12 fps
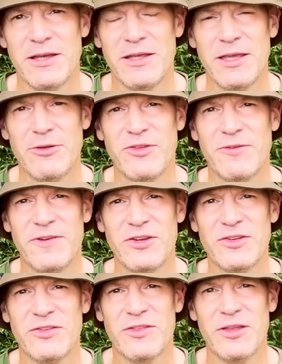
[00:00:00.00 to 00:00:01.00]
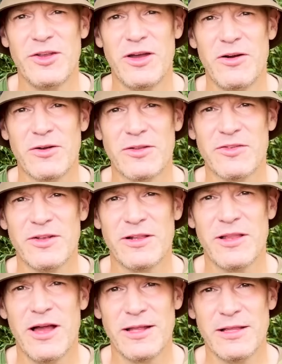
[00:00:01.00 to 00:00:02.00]
use to fish into the darkness in a
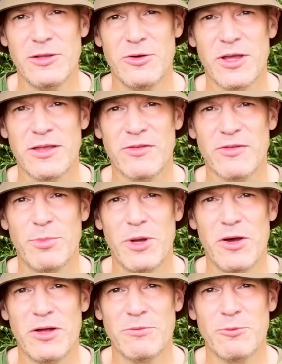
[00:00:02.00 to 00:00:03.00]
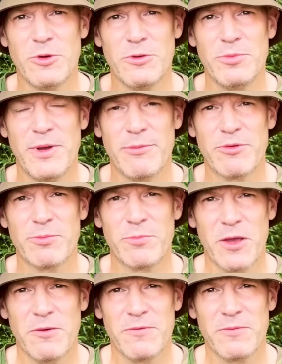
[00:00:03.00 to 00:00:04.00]
likely looking spot, and we'll perhaps
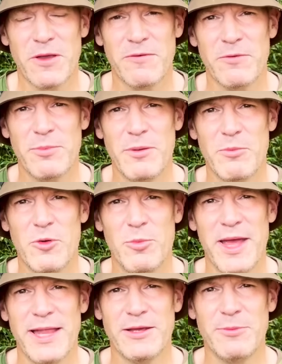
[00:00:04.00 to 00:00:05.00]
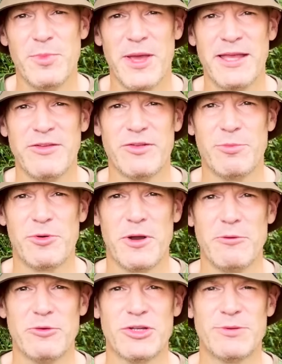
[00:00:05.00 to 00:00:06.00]
go for a bit more pellet and paste
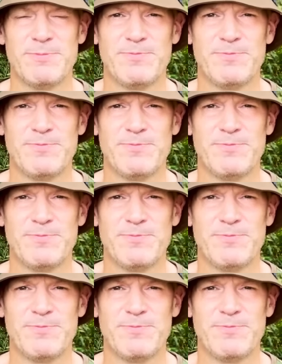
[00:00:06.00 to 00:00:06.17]
approach.